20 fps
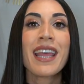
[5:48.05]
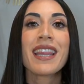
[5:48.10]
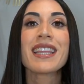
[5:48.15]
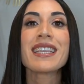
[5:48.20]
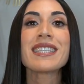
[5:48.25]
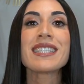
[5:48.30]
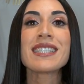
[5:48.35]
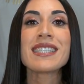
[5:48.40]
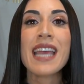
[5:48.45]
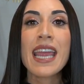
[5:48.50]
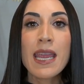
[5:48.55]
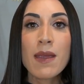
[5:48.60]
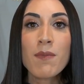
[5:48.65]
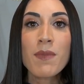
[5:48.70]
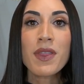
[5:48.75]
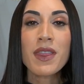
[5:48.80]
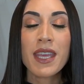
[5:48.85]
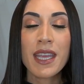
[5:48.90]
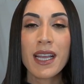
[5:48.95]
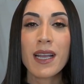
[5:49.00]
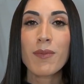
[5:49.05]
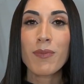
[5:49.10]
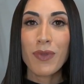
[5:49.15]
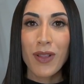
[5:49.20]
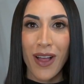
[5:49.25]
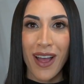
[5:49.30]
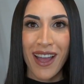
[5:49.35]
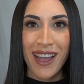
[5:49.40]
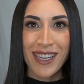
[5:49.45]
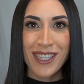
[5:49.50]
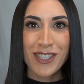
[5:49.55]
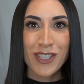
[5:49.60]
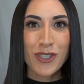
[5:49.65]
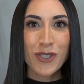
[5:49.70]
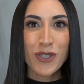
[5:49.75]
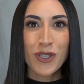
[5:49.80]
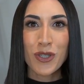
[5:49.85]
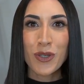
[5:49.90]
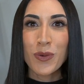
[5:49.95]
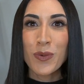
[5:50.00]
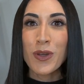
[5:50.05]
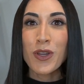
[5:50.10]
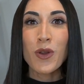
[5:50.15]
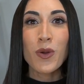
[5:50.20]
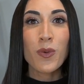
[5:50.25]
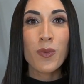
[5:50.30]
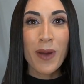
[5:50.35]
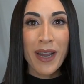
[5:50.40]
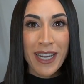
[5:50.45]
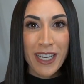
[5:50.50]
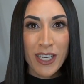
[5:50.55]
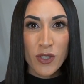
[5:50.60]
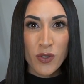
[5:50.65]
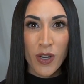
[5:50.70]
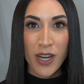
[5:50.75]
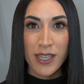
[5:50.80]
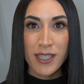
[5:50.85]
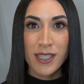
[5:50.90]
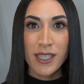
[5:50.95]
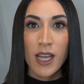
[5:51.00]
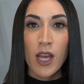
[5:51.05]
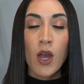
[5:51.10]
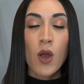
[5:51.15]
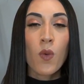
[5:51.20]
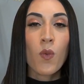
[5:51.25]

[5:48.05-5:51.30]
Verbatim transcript: the same thing applies to your wedding dress.